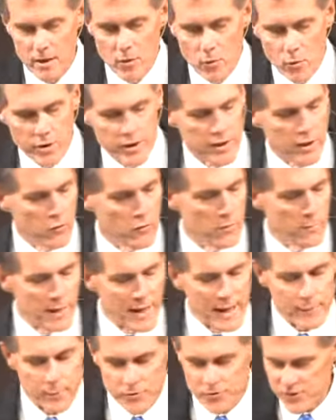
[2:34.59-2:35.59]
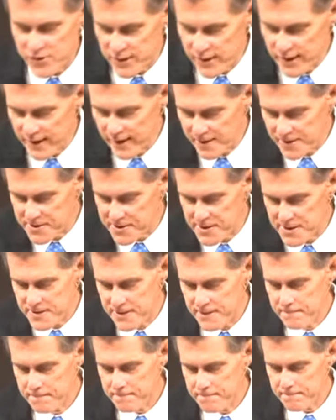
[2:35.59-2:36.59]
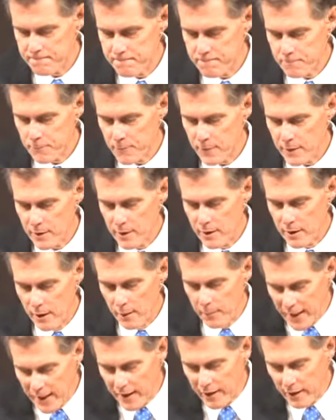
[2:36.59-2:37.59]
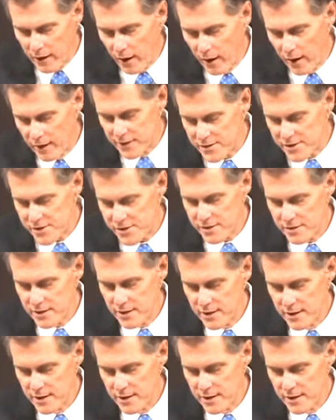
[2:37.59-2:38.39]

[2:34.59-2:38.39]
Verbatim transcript: Well, you know, the Bible says about us